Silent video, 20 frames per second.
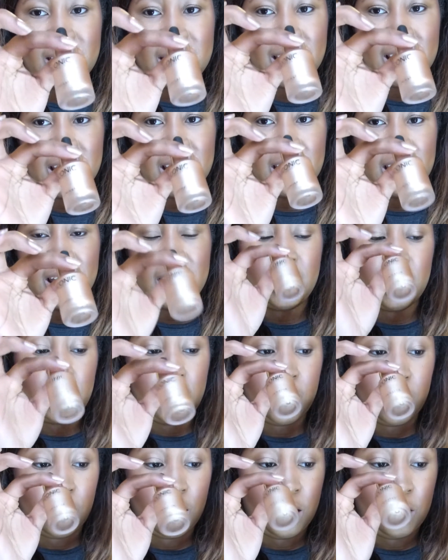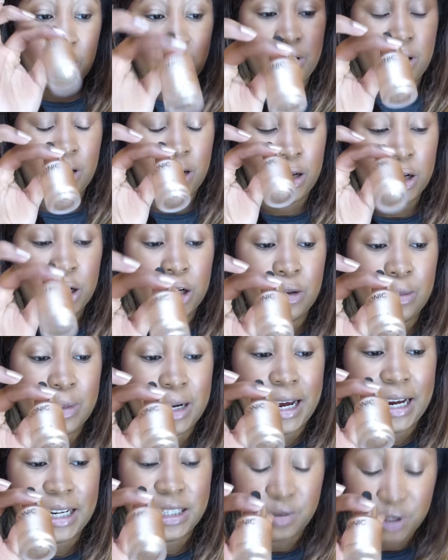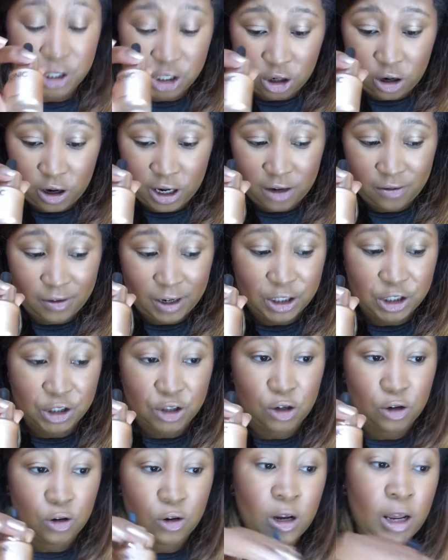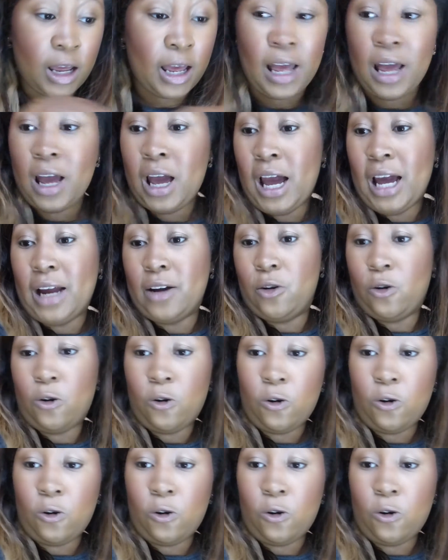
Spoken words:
the illuminator, which I got in original. And